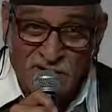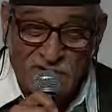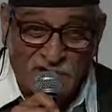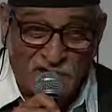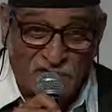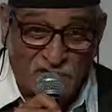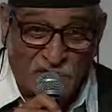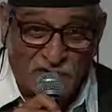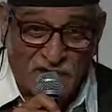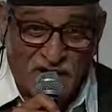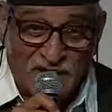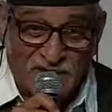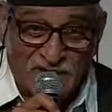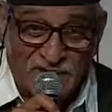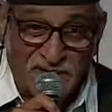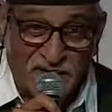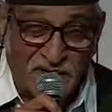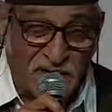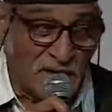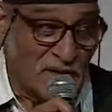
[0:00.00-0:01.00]
so that
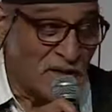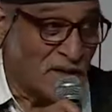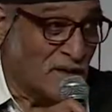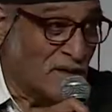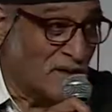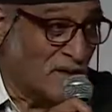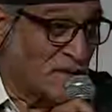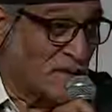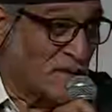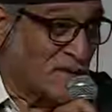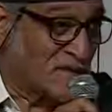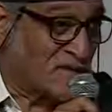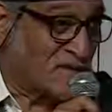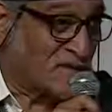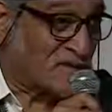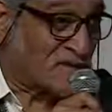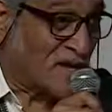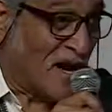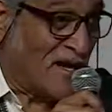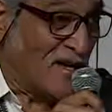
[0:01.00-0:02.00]
the
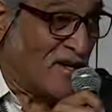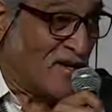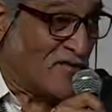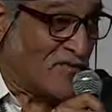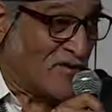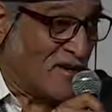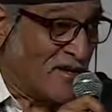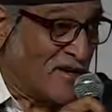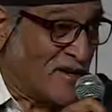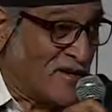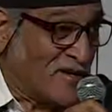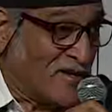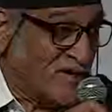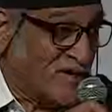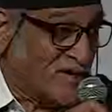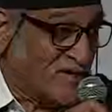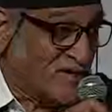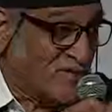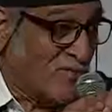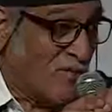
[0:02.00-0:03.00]
child of learning
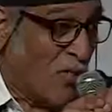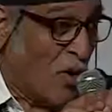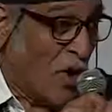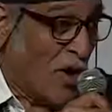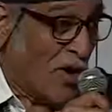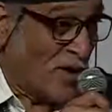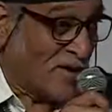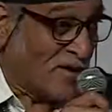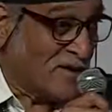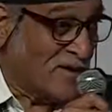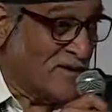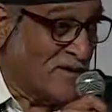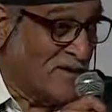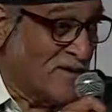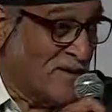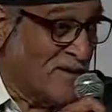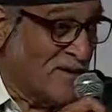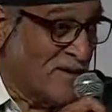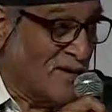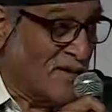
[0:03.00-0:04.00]
is born.
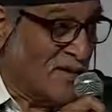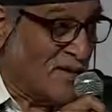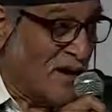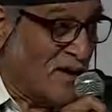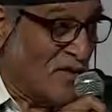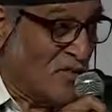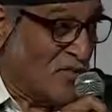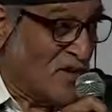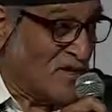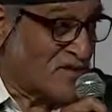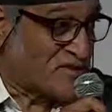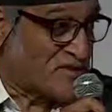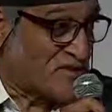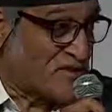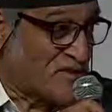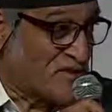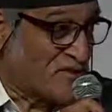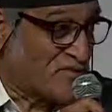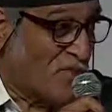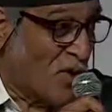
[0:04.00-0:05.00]
And once
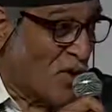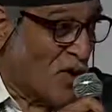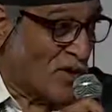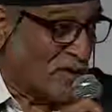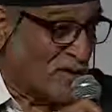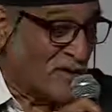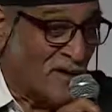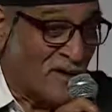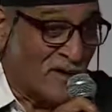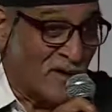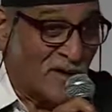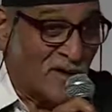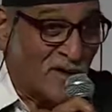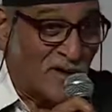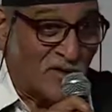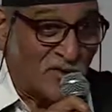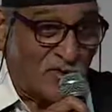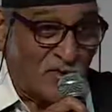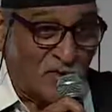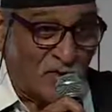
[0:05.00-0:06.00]
it is born,
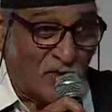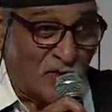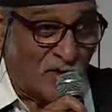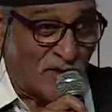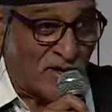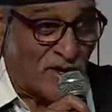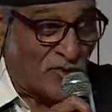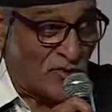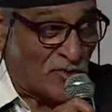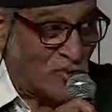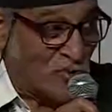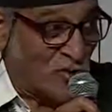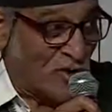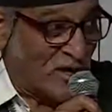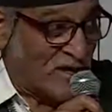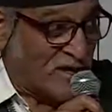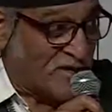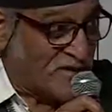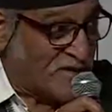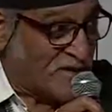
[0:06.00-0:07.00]
you don't have to do
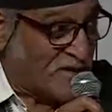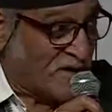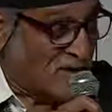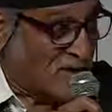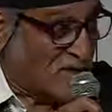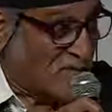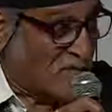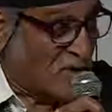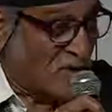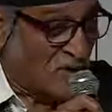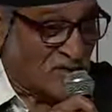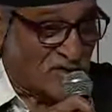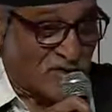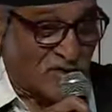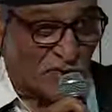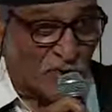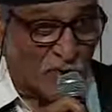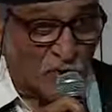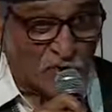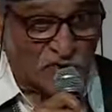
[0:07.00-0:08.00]
anything because
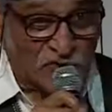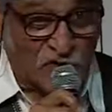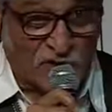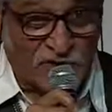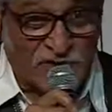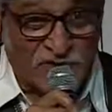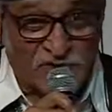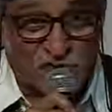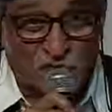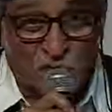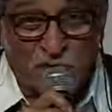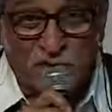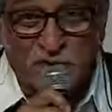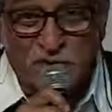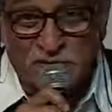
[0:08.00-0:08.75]
it grows on its own.